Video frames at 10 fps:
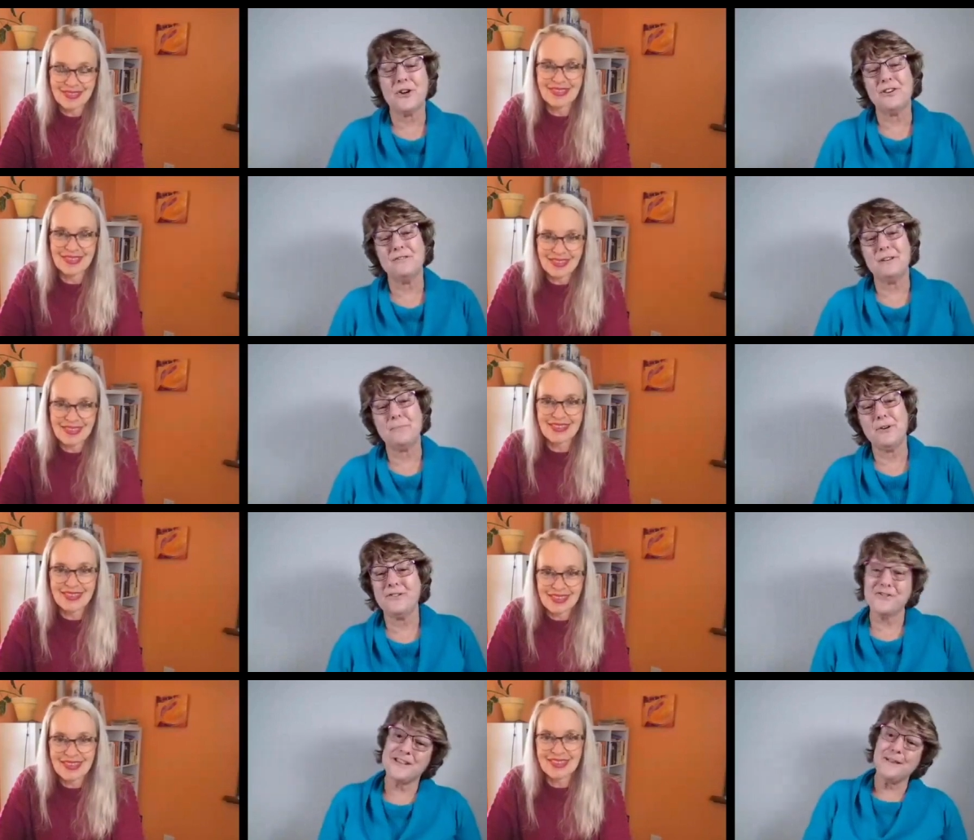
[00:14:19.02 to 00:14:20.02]
Speaker 1: don't live in
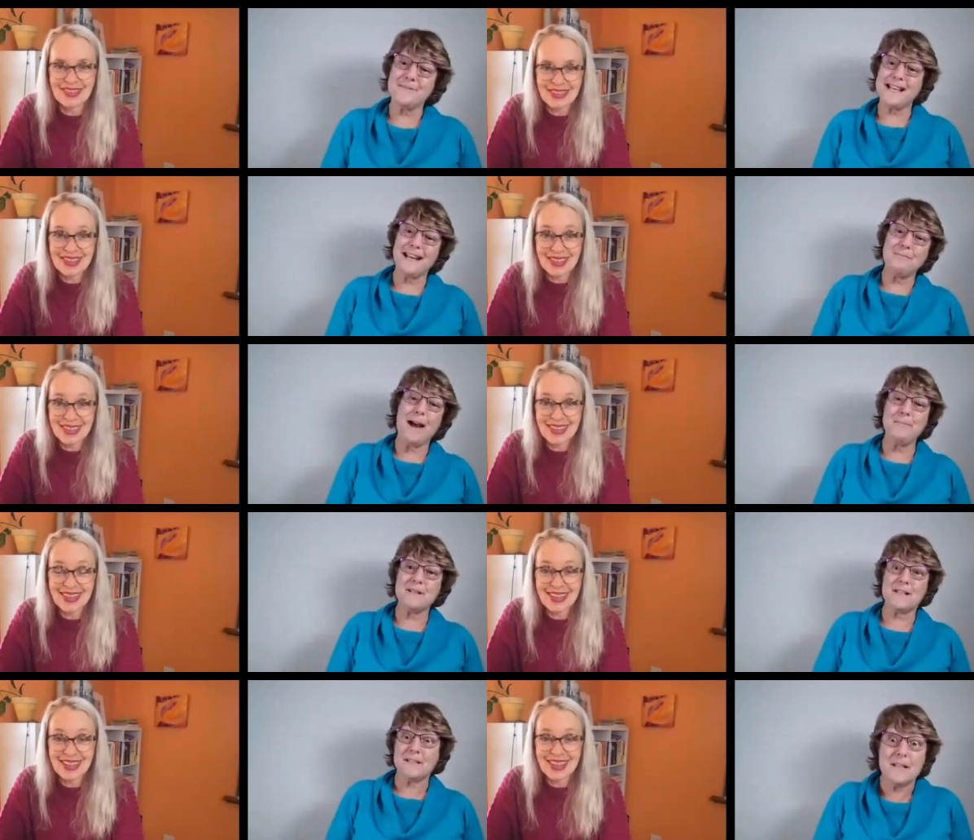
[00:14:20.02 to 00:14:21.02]
Perth because I'm selling my
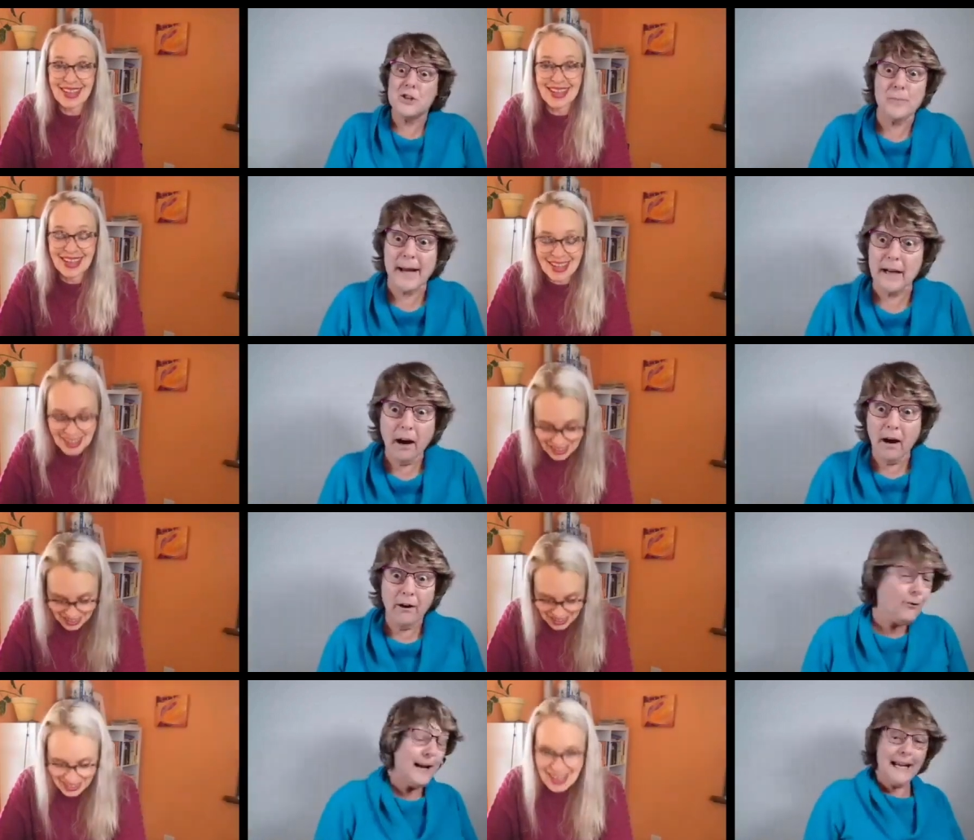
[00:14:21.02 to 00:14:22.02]
business. And she went,
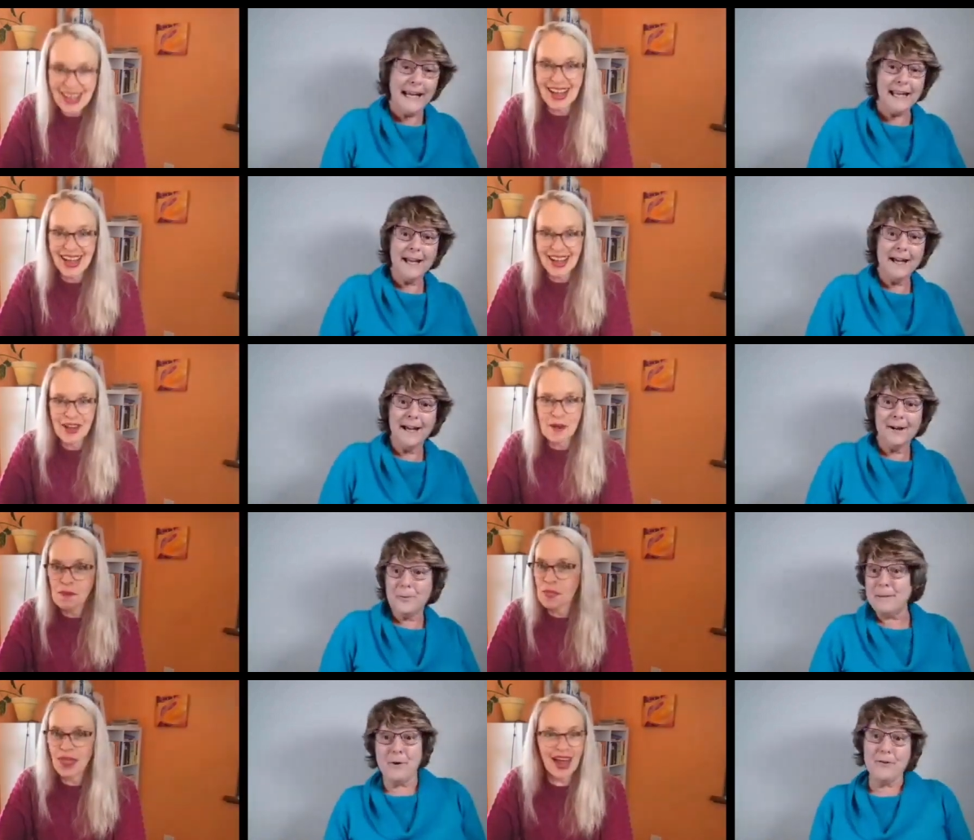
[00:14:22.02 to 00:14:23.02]
Really?
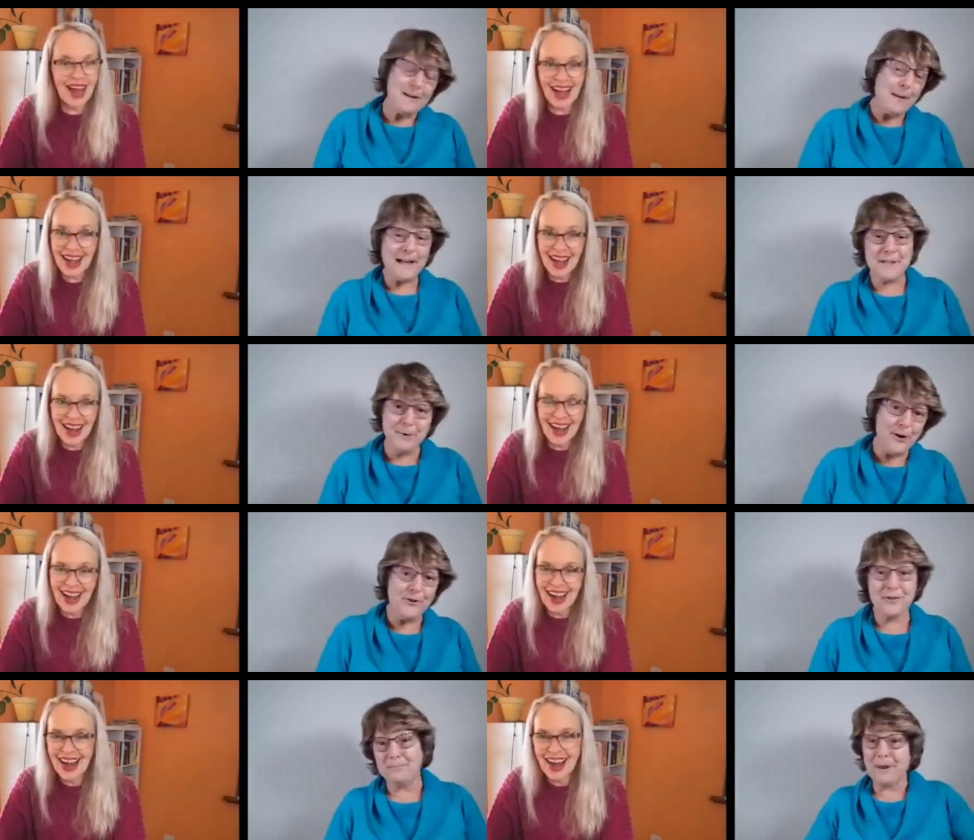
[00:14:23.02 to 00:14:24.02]
We're moving back to
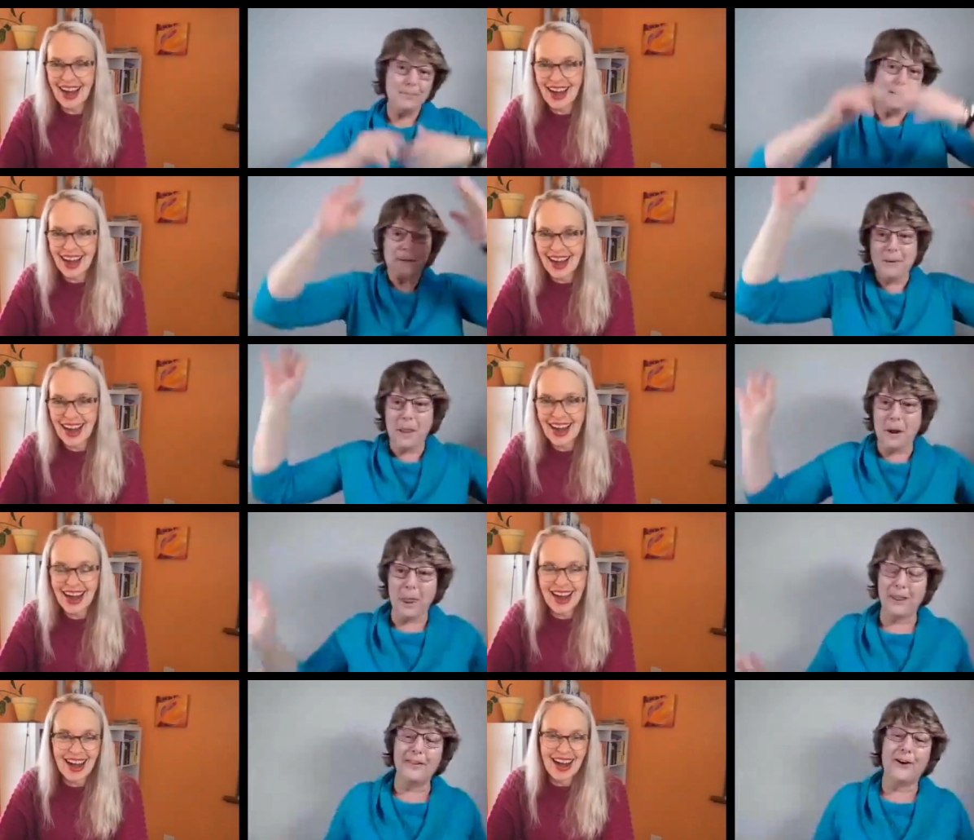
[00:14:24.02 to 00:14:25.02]
Perth and blah blah blah
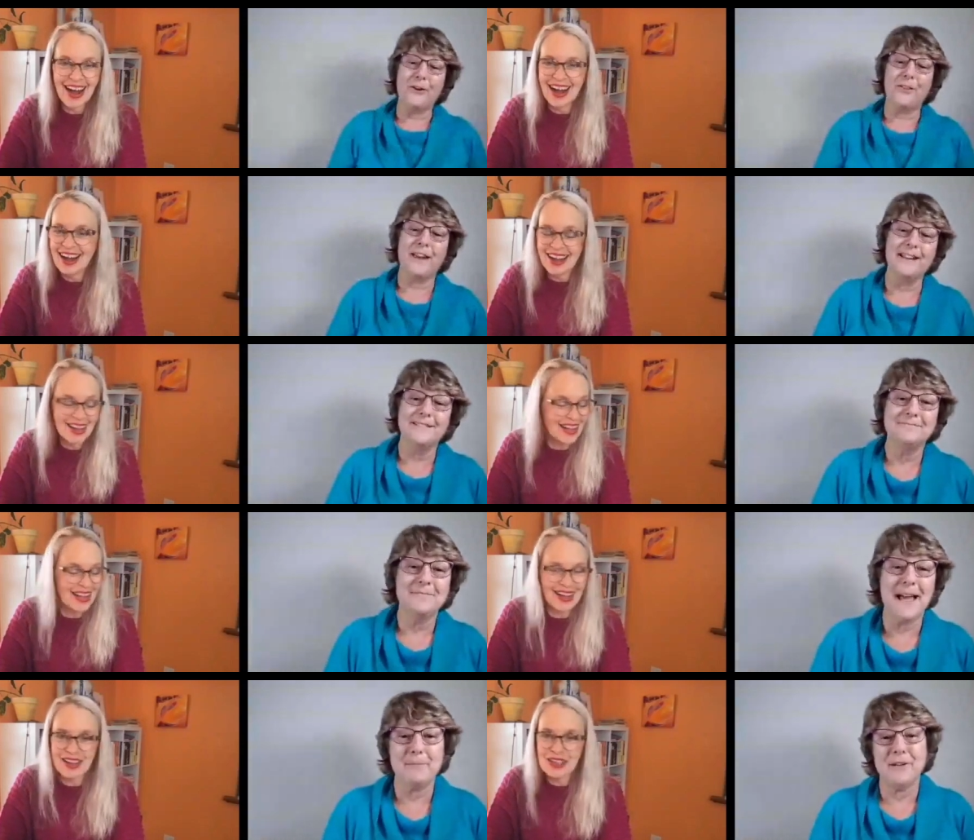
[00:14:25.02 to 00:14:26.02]
blah blah and
Speaker 2: the whole thing
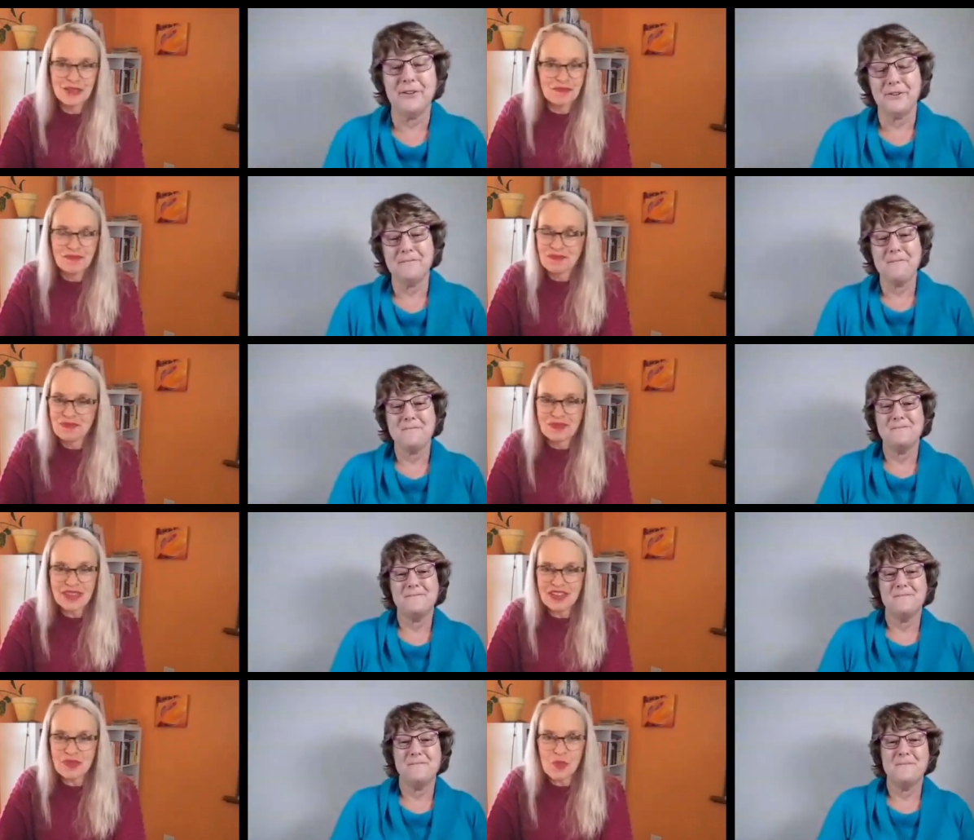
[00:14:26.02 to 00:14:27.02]
happened.
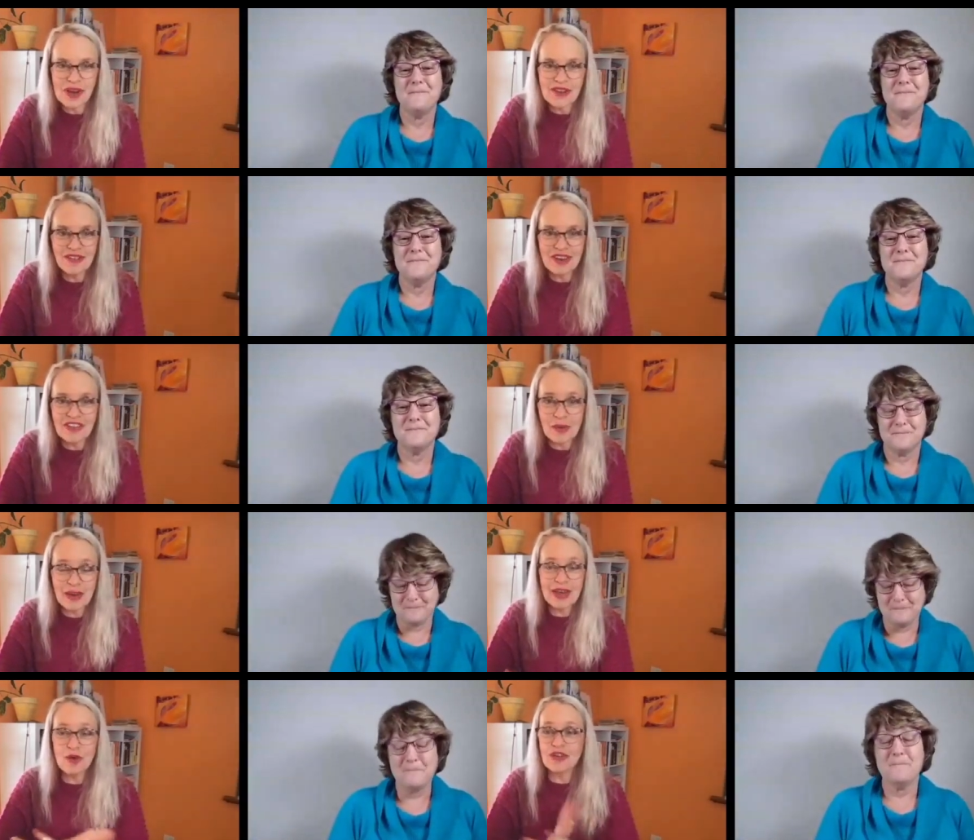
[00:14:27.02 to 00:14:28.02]
That's wonderful, isn't it?
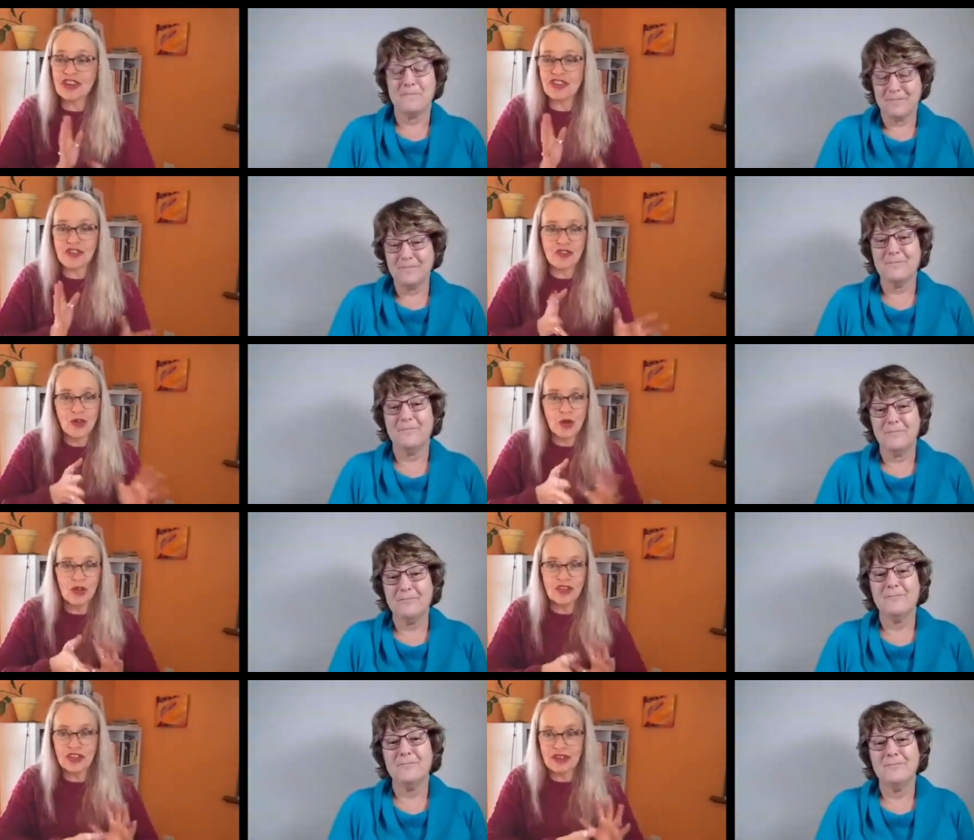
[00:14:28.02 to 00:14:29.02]
When it all just
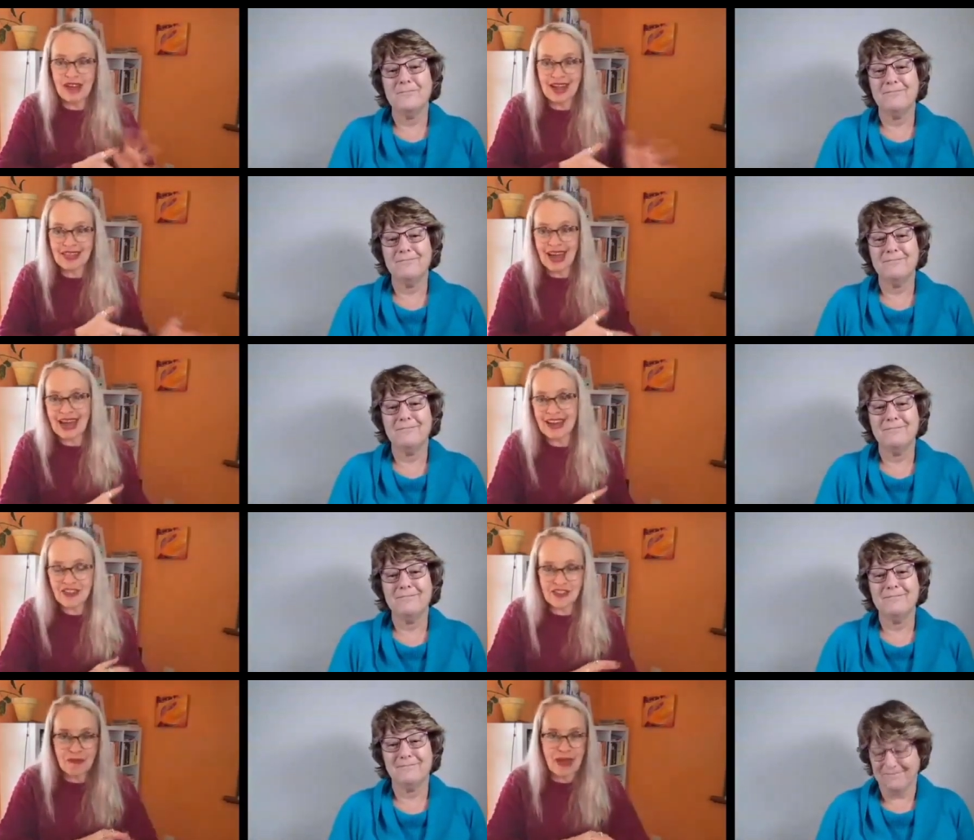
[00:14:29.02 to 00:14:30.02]
falls like that, it's the